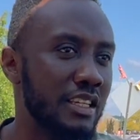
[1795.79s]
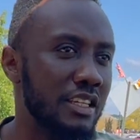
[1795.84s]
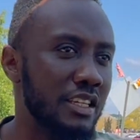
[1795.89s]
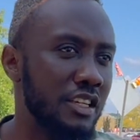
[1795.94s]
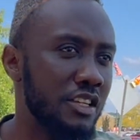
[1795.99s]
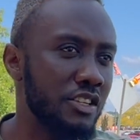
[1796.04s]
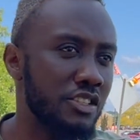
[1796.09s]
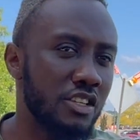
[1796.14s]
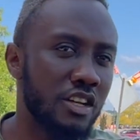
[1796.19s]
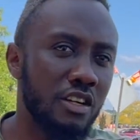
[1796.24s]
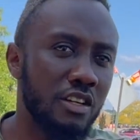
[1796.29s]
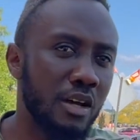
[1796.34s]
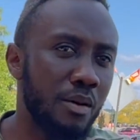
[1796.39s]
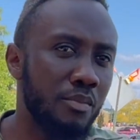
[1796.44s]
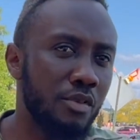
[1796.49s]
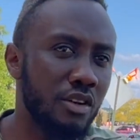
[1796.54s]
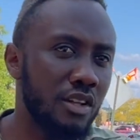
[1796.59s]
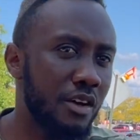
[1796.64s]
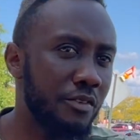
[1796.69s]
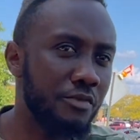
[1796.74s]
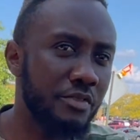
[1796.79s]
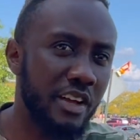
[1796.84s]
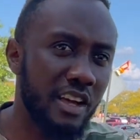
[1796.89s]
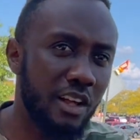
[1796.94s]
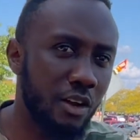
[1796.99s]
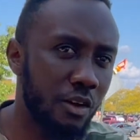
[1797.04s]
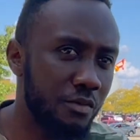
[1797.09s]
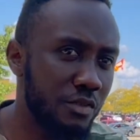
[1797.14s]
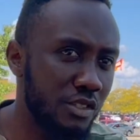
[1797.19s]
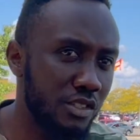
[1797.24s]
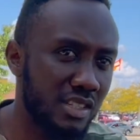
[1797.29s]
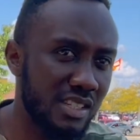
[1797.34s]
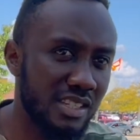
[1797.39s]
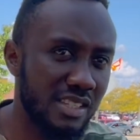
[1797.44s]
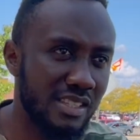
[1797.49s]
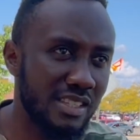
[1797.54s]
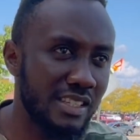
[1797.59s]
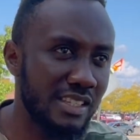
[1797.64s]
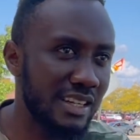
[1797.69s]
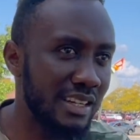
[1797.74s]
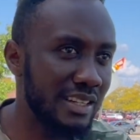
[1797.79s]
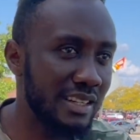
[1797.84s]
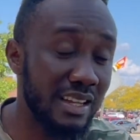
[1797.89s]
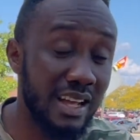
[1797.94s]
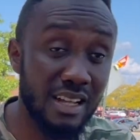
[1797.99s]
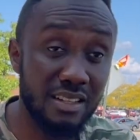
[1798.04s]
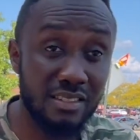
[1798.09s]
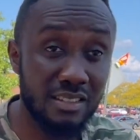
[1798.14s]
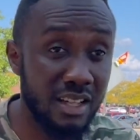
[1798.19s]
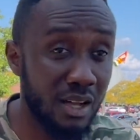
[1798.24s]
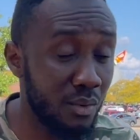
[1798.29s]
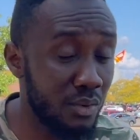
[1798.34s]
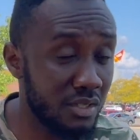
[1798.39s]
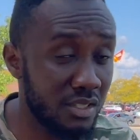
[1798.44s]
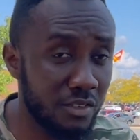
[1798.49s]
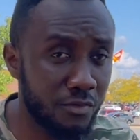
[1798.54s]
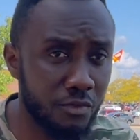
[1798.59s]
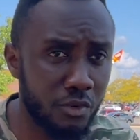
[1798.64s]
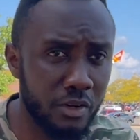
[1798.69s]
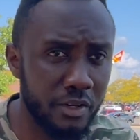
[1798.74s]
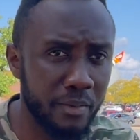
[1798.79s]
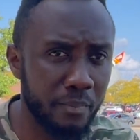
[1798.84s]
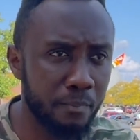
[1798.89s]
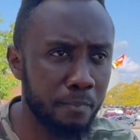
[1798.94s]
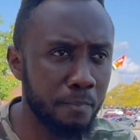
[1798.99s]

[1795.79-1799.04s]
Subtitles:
his elder brother fell off into the sea, and that was it for him.